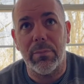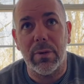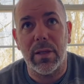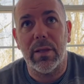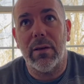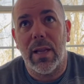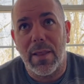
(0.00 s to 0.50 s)

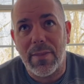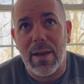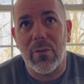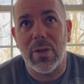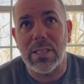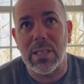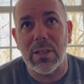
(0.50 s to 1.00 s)
but not that
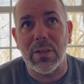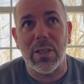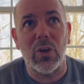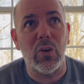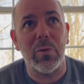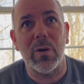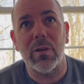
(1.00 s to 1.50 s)

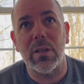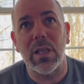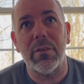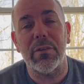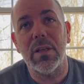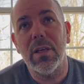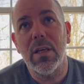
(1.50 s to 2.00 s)
recently, Uber and
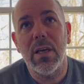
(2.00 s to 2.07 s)
Lyft,